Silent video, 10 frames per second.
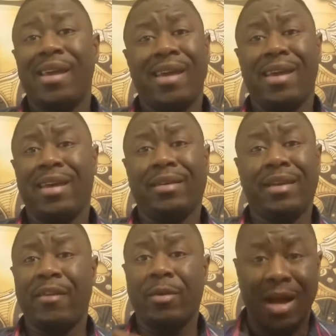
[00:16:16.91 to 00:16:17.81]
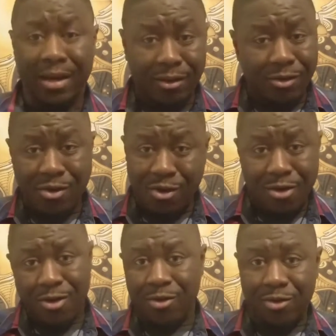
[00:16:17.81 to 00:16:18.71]
and everybody
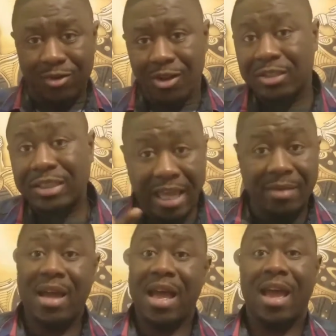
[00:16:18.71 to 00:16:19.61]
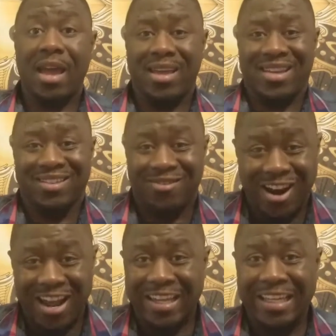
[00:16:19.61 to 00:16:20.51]
lost their mind,
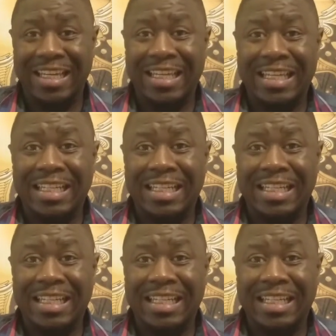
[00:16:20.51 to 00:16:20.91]
right?